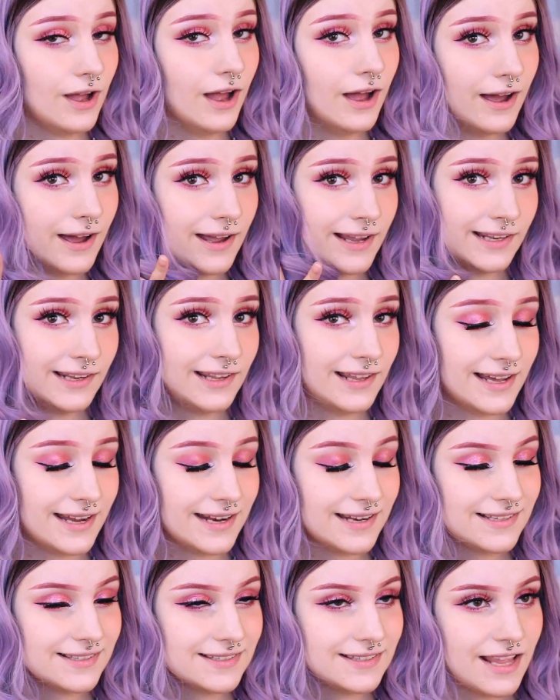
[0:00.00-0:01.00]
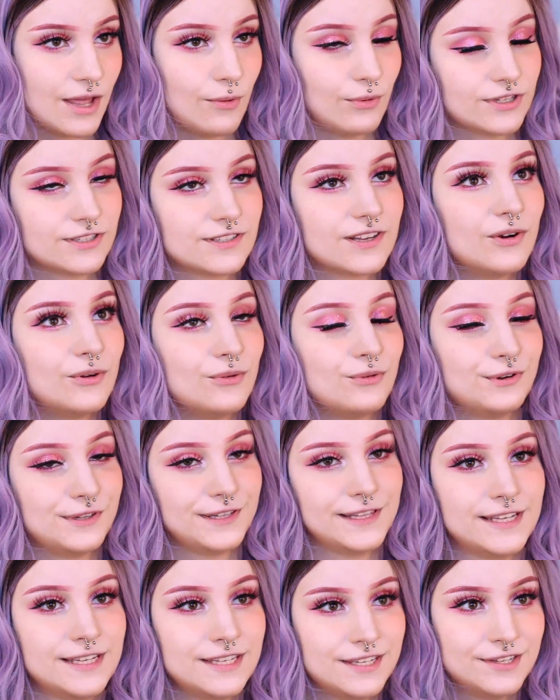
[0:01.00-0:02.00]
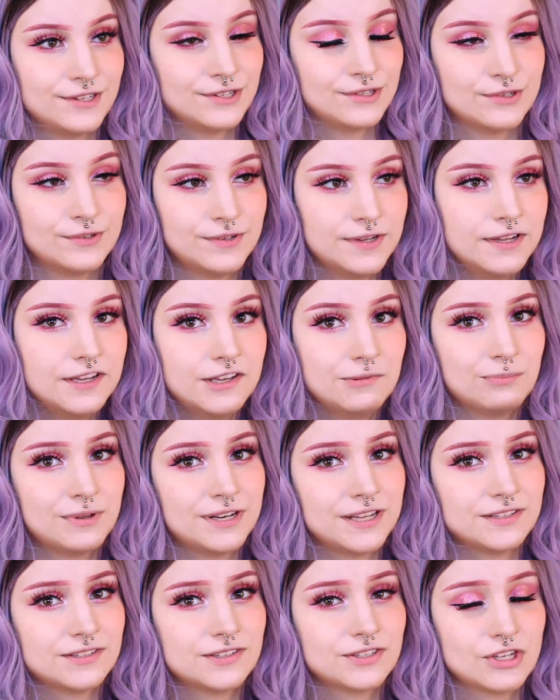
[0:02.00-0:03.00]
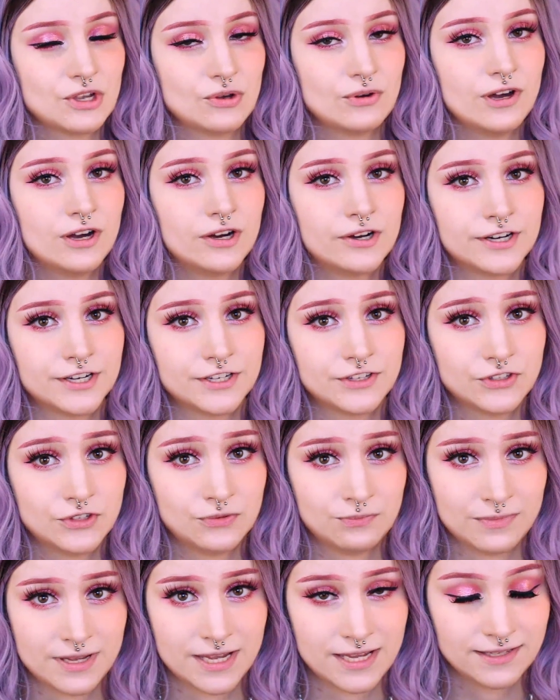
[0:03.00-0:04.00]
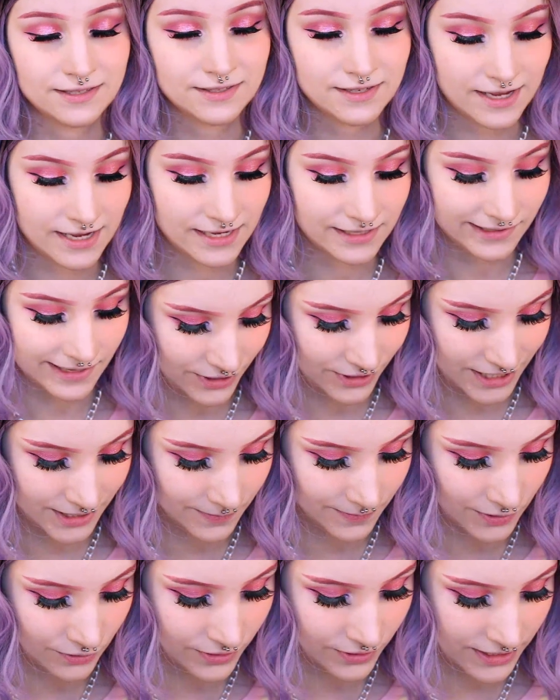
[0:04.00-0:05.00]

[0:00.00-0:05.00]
highlights. That was really cute, but it's so hard to maintain rainbow